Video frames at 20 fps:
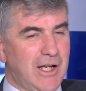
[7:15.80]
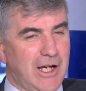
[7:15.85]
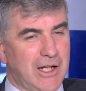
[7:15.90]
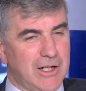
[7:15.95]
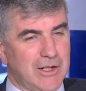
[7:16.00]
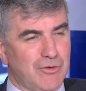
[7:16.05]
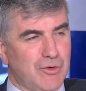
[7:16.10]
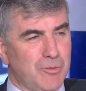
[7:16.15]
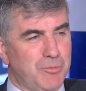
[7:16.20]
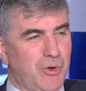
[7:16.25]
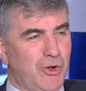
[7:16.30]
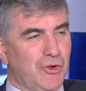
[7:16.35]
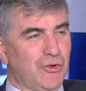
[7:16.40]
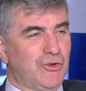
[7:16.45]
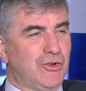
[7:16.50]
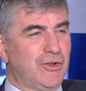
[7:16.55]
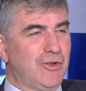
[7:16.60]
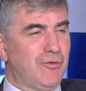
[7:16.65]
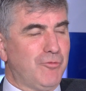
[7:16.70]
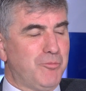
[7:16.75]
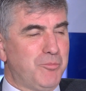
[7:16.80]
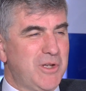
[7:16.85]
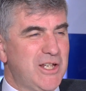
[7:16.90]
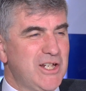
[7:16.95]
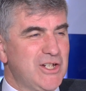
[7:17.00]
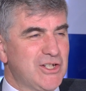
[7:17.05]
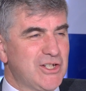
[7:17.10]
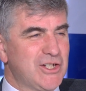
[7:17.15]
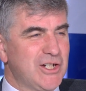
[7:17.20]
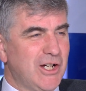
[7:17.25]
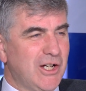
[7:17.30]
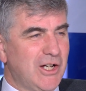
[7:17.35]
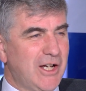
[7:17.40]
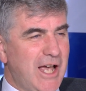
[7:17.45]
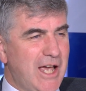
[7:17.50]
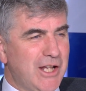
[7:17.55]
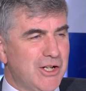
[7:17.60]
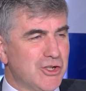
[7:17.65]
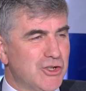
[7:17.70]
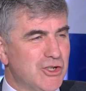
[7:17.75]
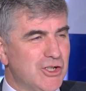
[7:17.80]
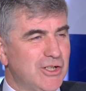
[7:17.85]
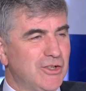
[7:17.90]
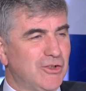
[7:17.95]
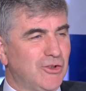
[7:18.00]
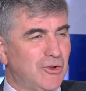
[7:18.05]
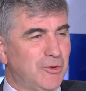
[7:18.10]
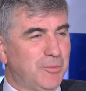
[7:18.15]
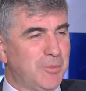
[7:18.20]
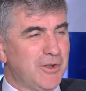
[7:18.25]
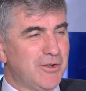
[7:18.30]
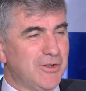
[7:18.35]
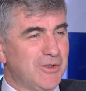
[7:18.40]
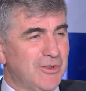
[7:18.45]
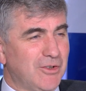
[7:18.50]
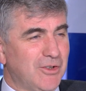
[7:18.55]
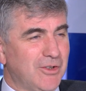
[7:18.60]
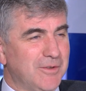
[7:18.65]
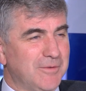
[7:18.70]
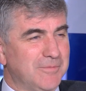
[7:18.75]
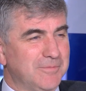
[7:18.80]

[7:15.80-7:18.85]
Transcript: and of the positive PCR energy and spirit.